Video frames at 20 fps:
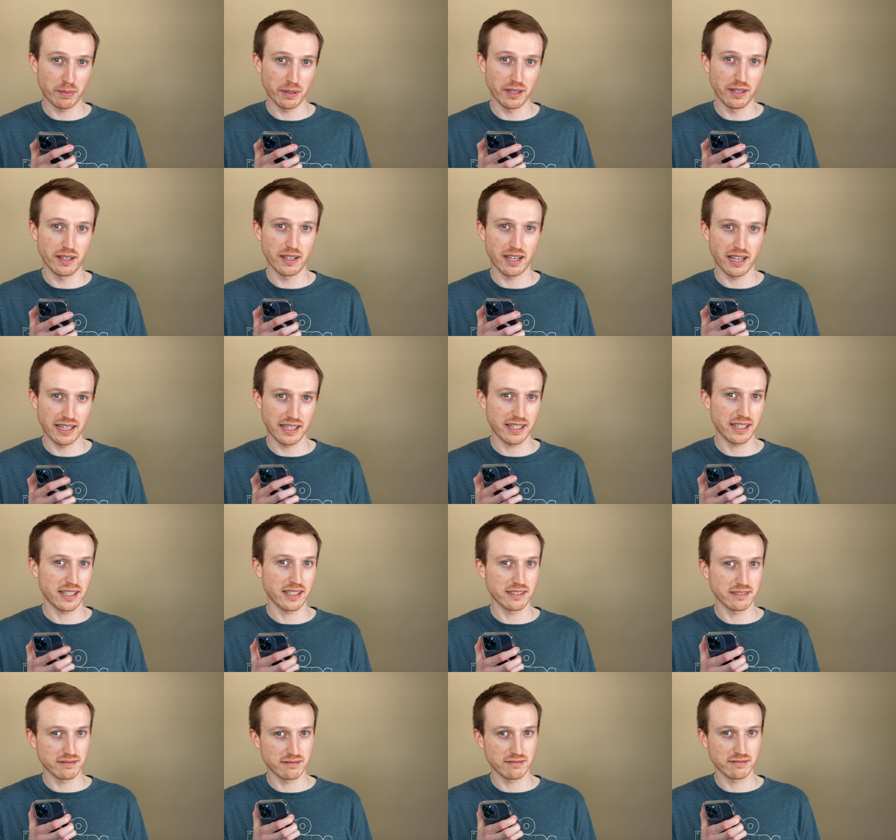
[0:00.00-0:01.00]
but I
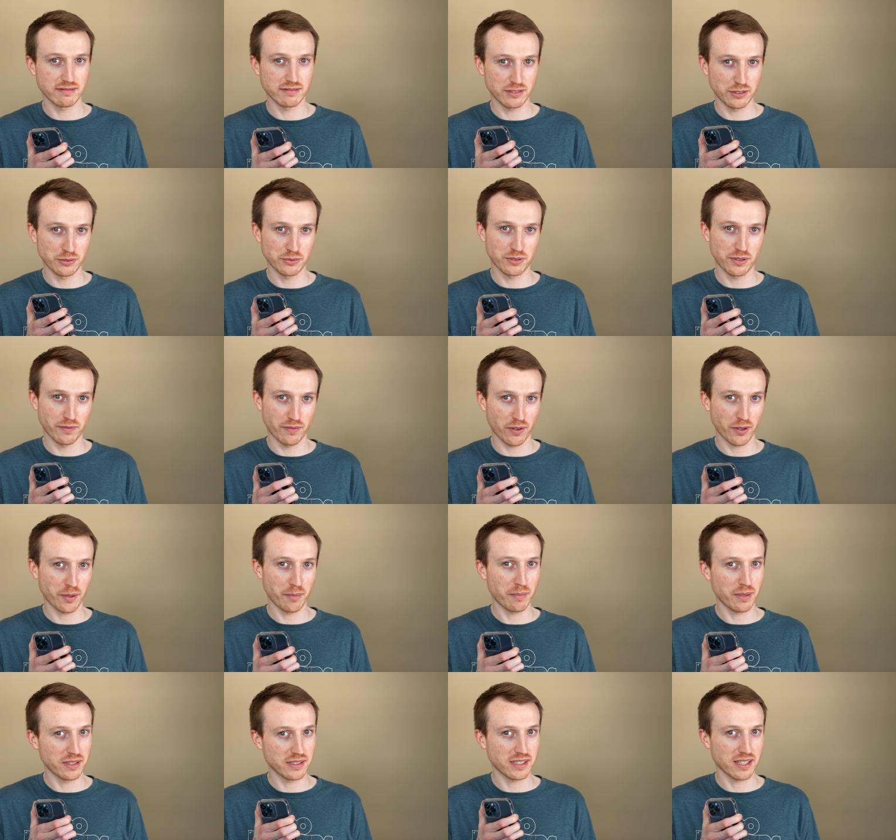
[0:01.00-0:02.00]
didn't use the
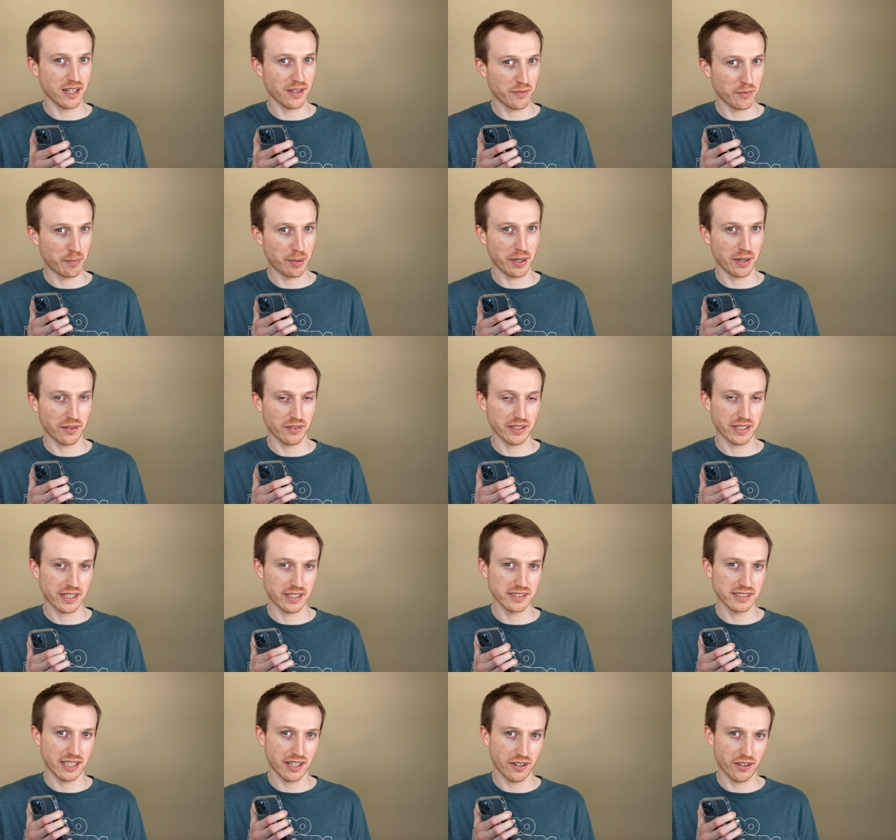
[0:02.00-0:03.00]
volume buttons enough apparently
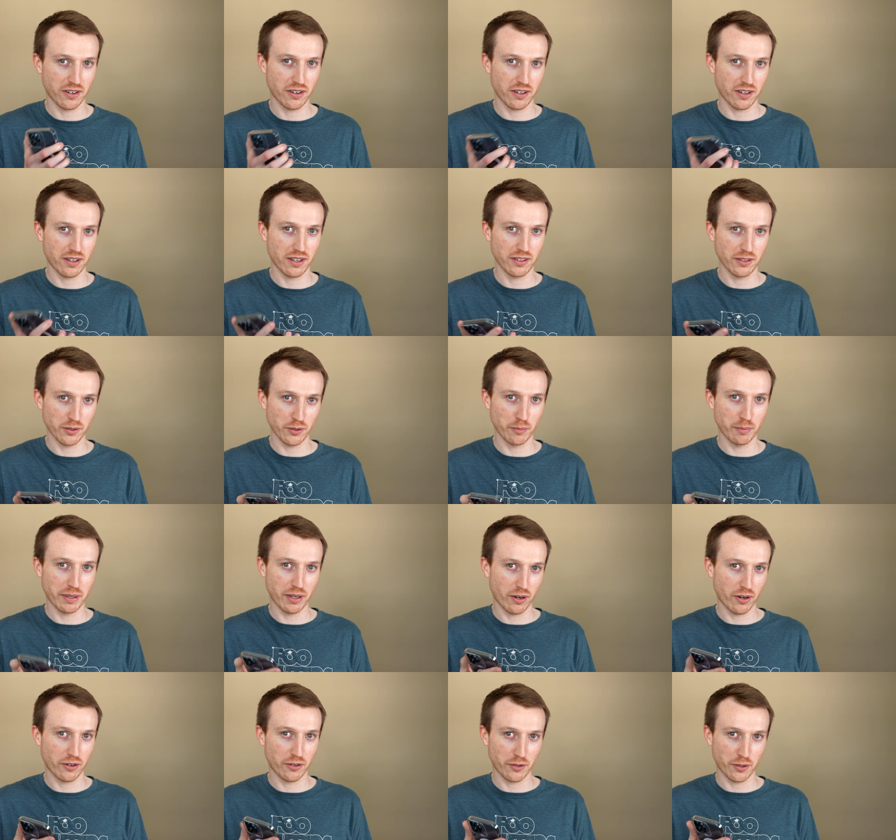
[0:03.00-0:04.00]
because they are a little bit
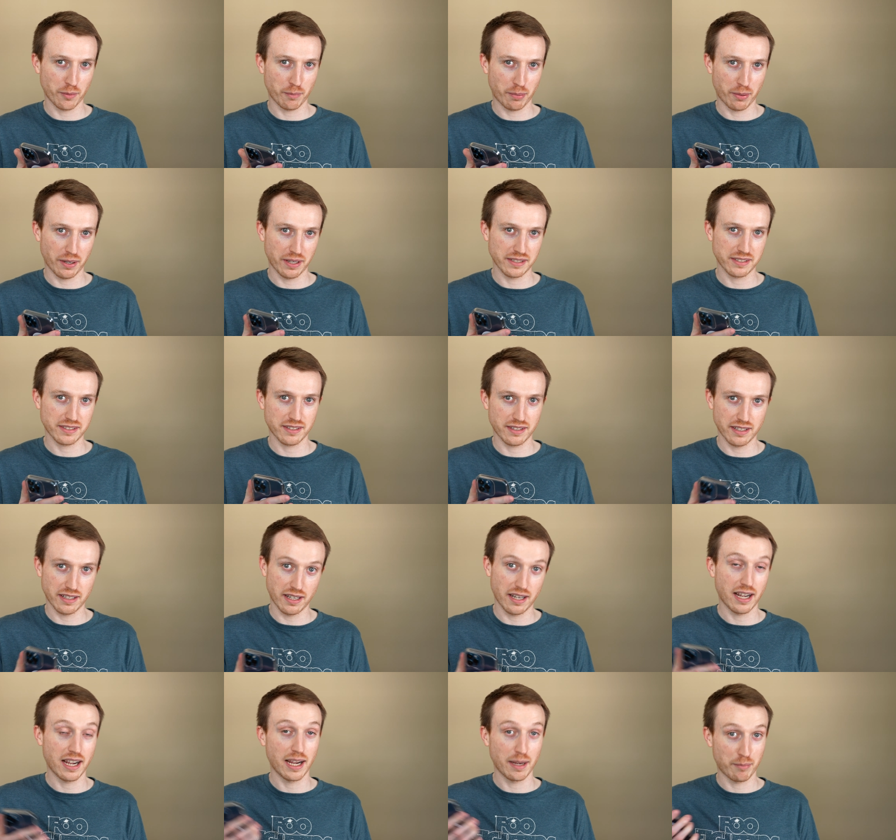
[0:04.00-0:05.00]
harder to press
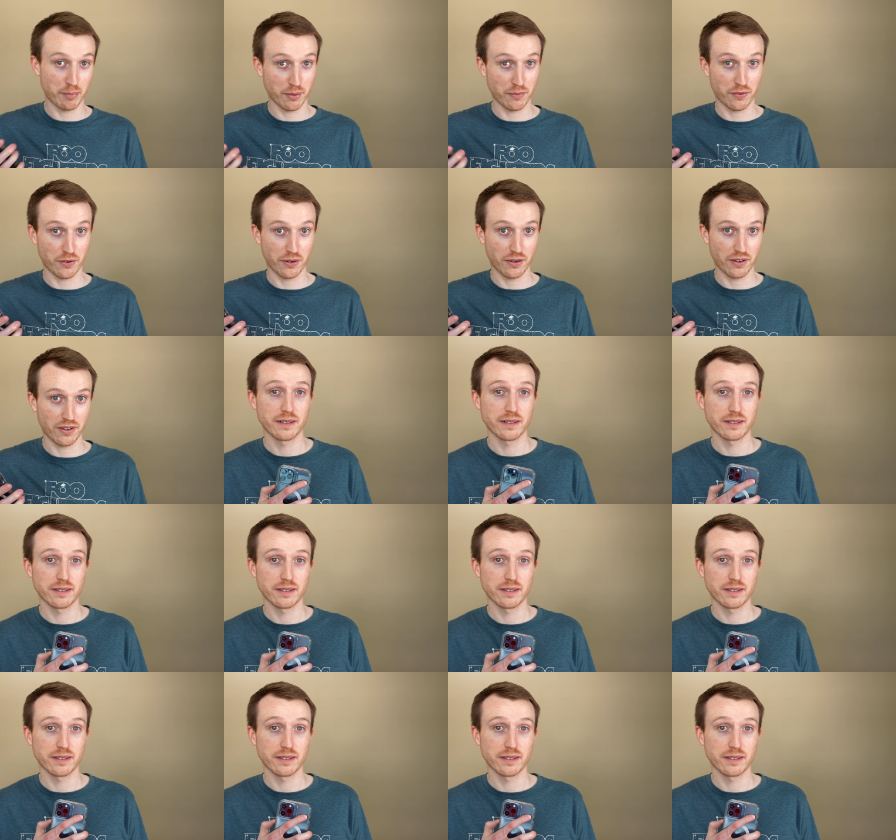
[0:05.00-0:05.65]
than I prefer.